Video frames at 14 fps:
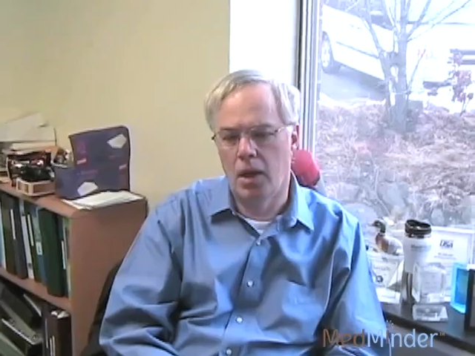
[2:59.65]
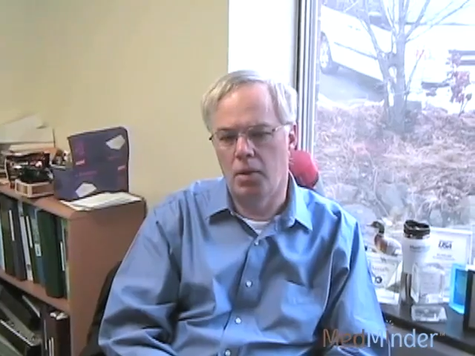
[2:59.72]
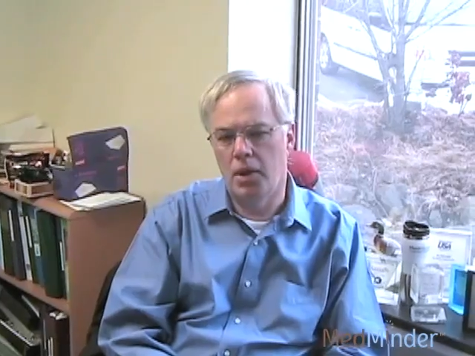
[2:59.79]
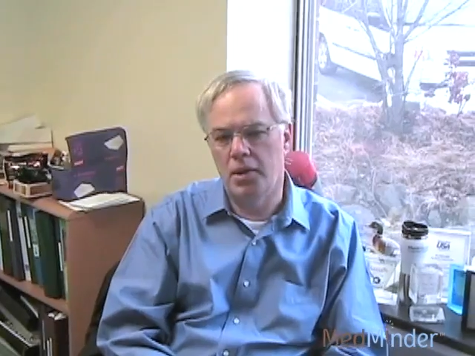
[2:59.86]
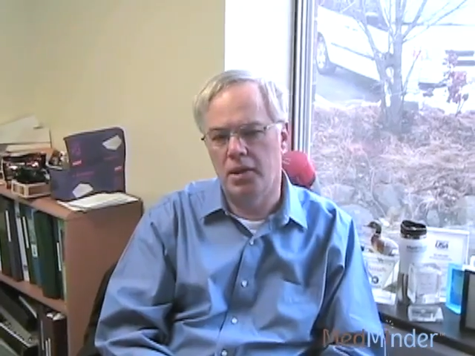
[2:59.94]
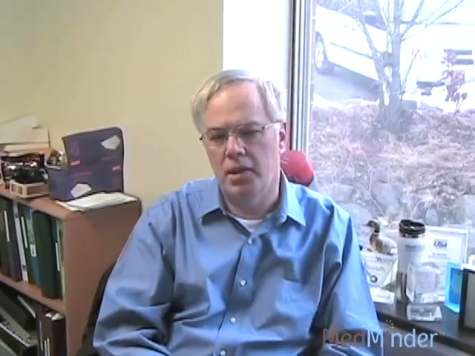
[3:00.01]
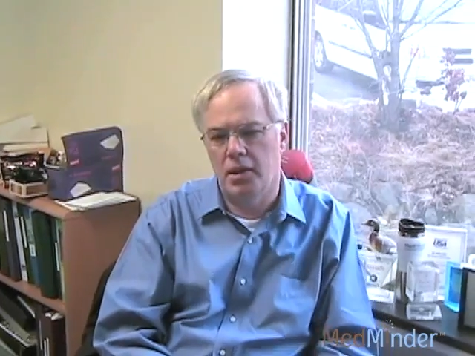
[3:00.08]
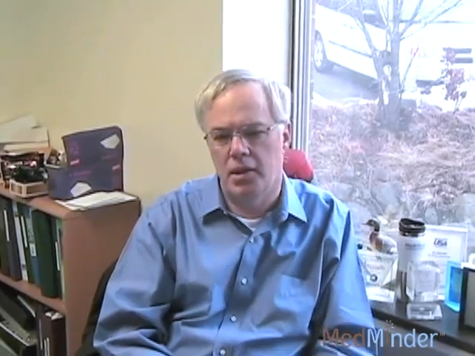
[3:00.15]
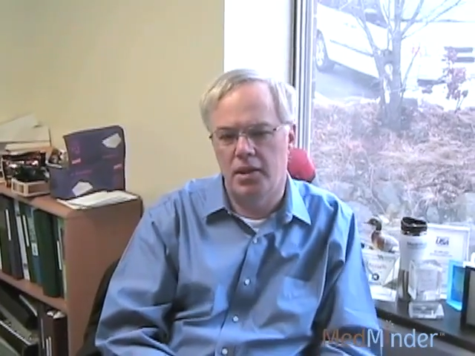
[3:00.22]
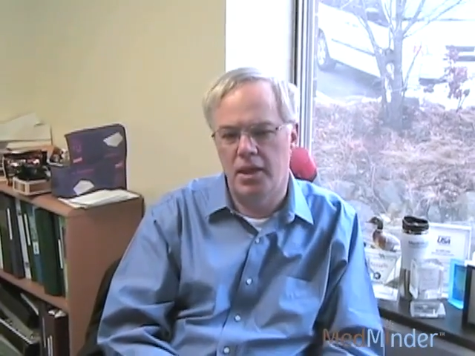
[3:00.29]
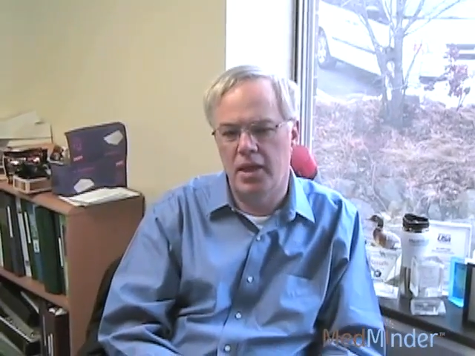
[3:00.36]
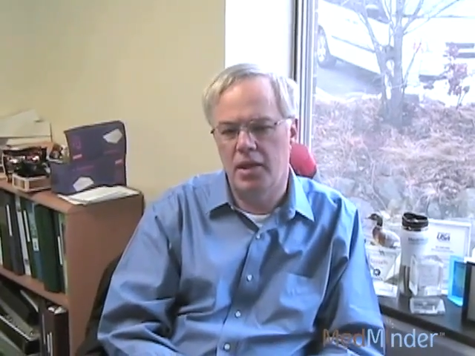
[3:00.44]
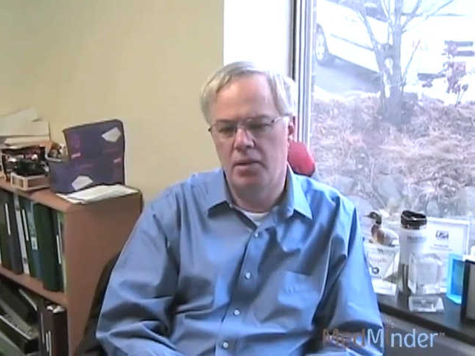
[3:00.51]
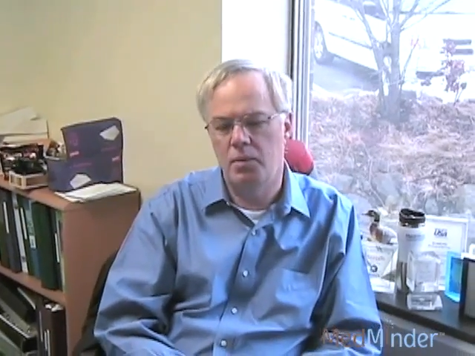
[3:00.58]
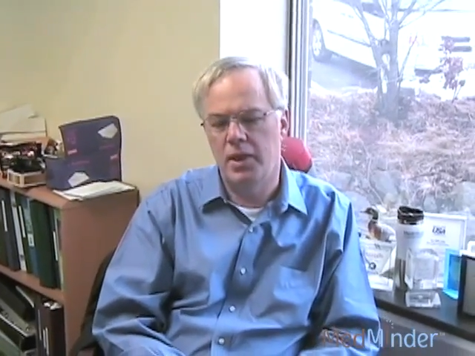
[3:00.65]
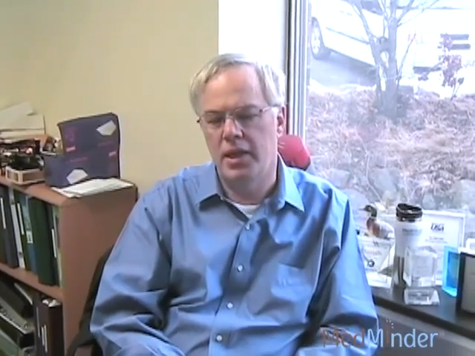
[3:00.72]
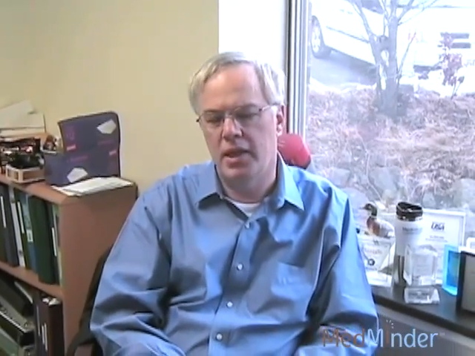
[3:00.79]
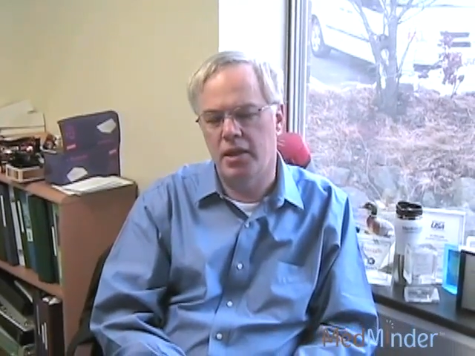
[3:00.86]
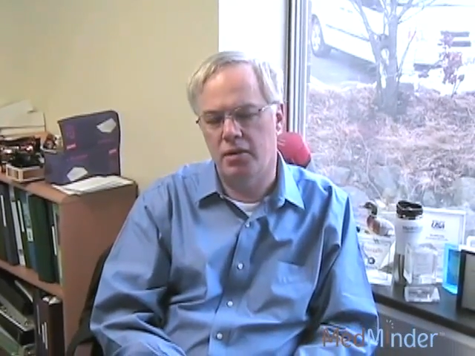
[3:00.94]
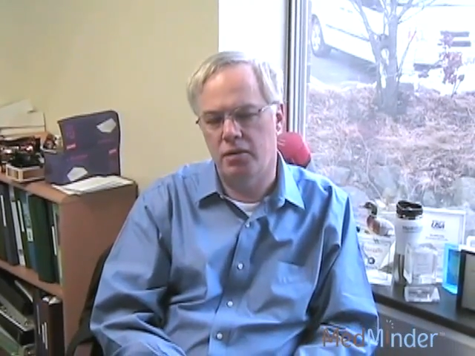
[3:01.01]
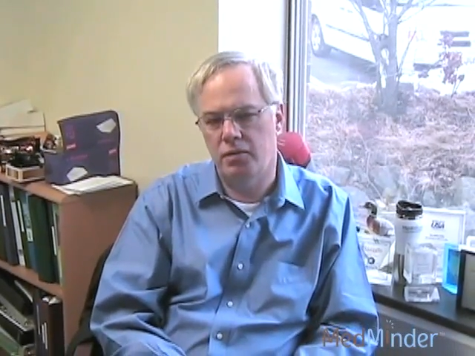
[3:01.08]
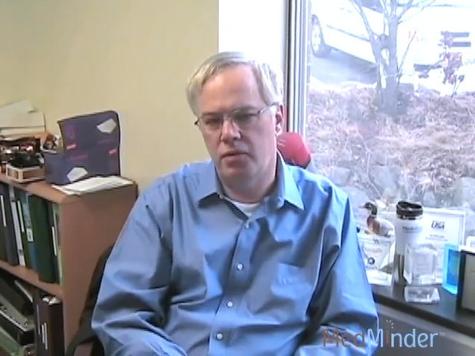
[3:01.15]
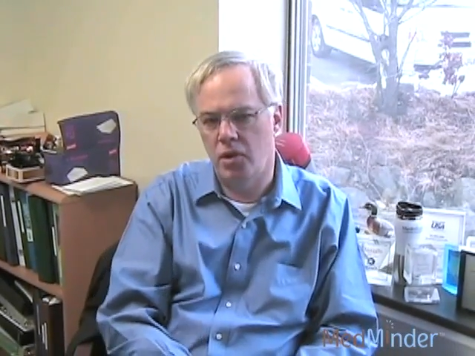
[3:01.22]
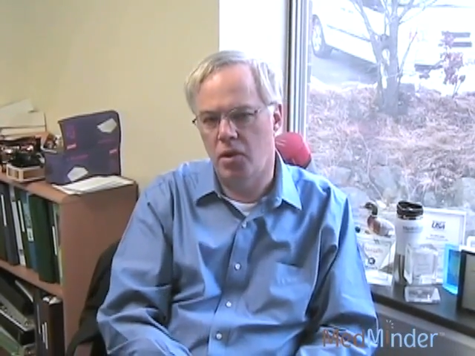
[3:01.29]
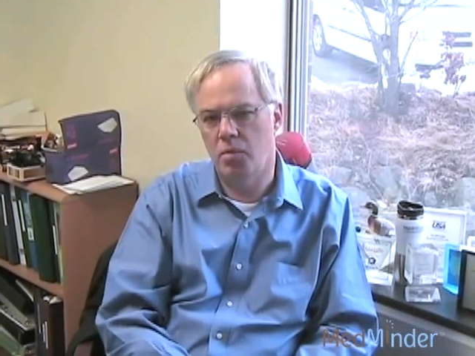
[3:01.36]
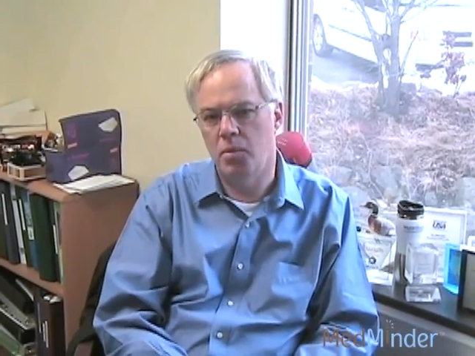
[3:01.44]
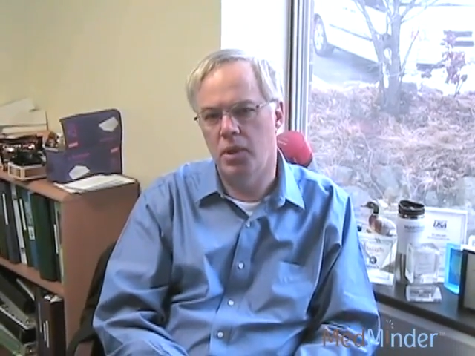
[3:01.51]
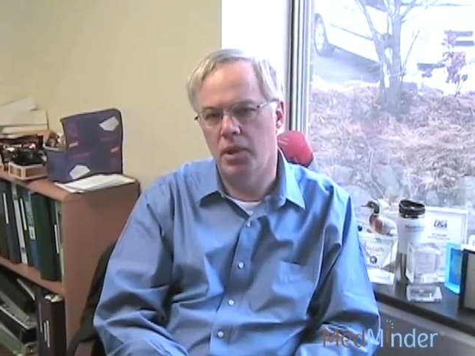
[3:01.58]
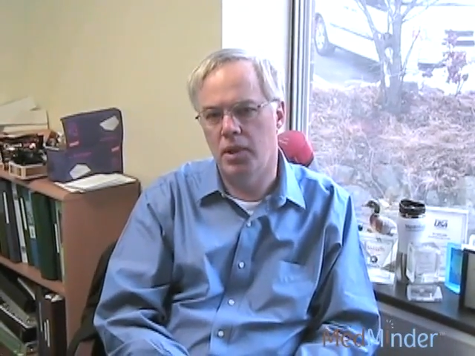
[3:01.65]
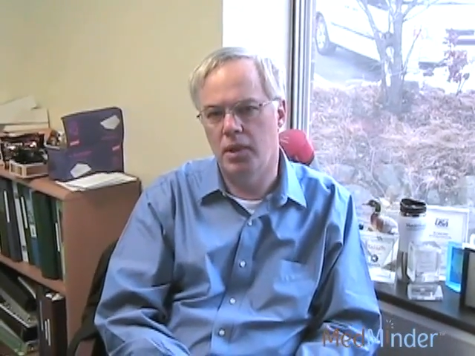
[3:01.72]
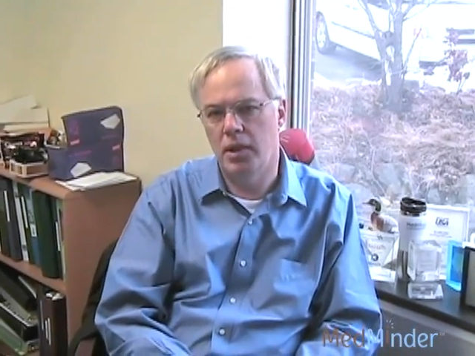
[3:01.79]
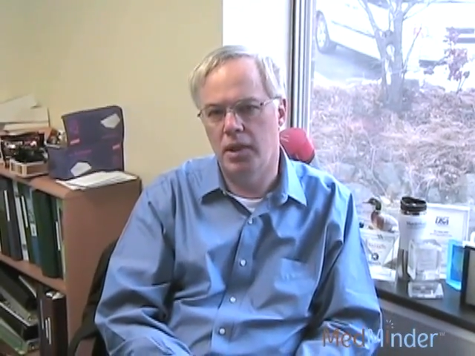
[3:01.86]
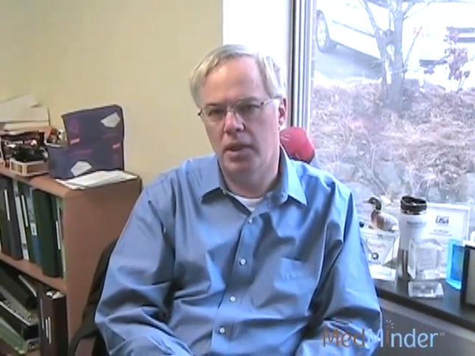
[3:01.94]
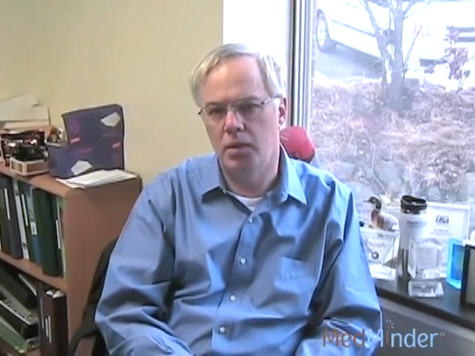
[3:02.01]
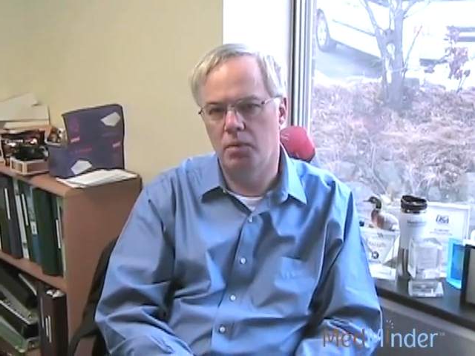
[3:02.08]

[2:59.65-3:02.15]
Well, I think the data we get from the